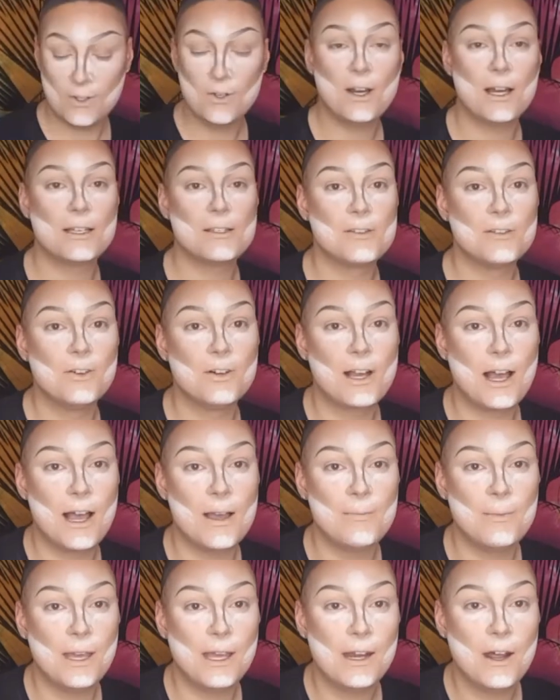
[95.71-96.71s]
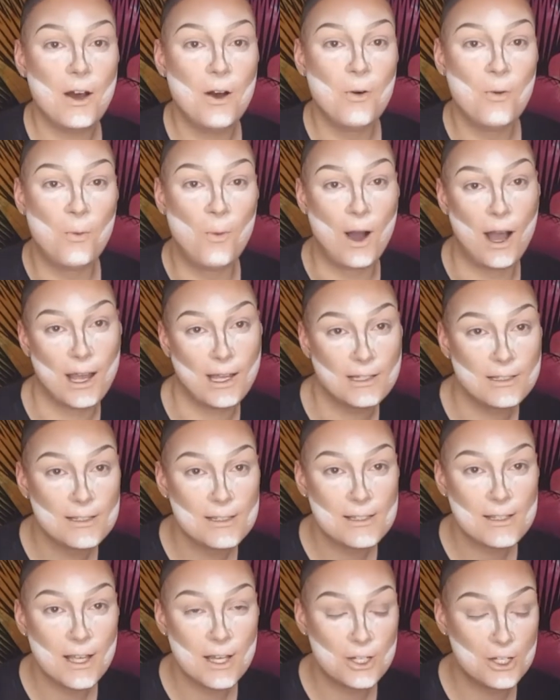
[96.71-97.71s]
You guys look, I made a wine
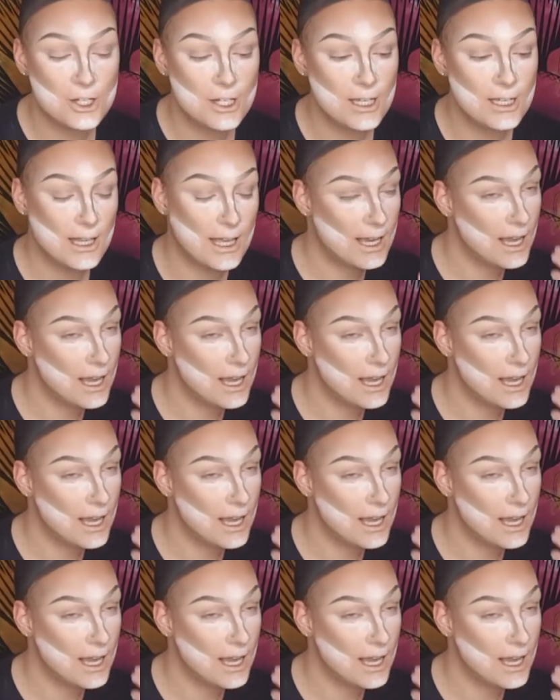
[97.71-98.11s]
slushie.